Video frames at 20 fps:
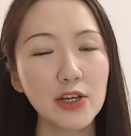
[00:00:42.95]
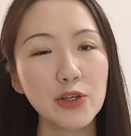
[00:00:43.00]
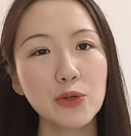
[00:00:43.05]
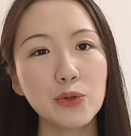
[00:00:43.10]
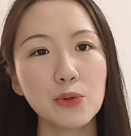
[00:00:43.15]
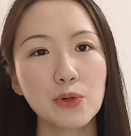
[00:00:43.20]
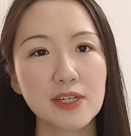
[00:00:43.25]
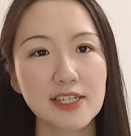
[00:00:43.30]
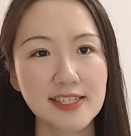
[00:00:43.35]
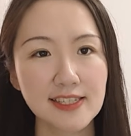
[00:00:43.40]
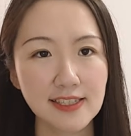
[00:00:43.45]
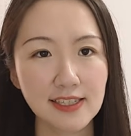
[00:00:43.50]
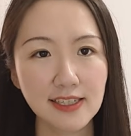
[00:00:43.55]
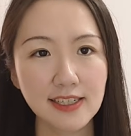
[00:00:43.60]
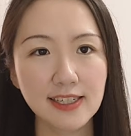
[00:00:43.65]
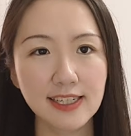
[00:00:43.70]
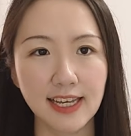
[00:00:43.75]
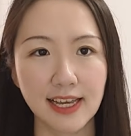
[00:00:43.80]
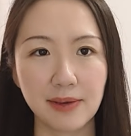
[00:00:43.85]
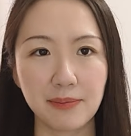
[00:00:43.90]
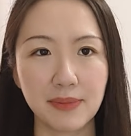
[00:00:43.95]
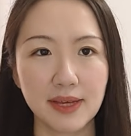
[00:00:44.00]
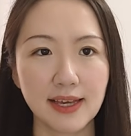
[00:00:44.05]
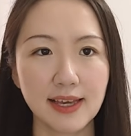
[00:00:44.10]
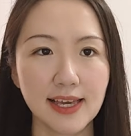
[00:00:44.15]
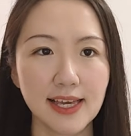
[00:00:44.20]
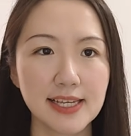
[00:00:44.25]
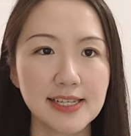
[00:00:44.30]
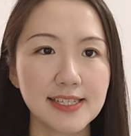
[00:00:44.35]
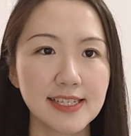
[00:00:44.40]
Your surname
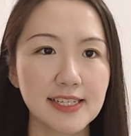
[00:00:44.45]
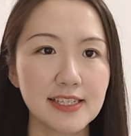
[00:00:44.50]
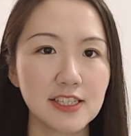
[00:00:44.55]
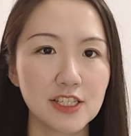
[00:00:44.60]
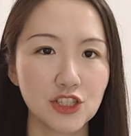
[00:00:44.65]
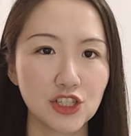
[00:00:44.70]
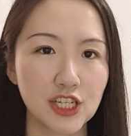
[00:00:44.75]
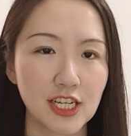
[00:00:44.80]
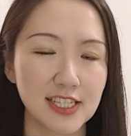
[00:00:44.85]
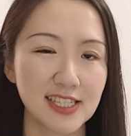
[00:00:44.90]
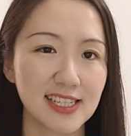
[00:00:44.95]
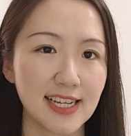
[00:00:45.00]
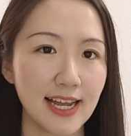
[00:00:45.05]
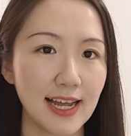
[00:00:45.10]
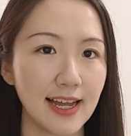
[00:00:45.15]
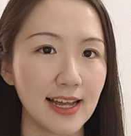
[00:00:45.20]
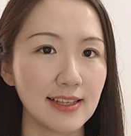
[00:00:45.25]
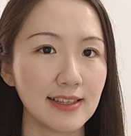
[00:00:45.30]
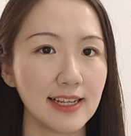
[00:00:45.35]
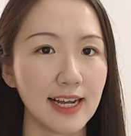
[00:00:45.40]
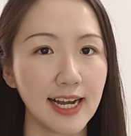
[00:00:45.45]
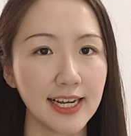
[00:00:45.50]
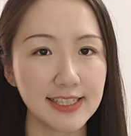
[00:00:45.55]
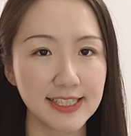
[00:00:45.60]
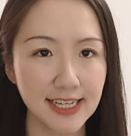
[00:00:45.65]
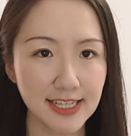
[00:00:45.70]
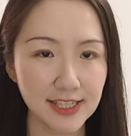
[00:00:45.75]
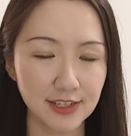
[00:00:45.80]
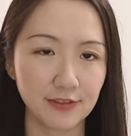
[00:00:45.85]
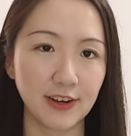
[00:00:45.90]
isn't just an
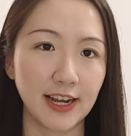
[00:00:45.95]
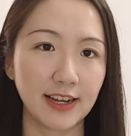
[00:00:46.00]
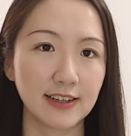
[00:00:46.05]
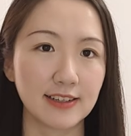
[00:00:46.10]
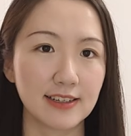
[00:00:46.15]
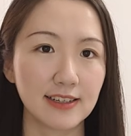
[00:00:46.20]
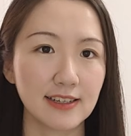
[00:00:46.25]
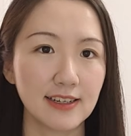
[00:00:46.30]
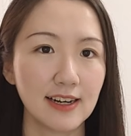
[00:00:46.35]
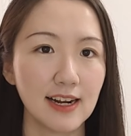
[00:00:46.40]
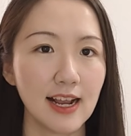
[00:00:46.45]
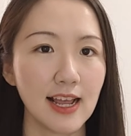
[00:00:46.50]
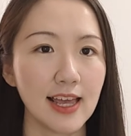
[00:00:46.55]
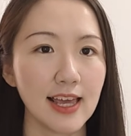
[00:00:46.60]
identifier.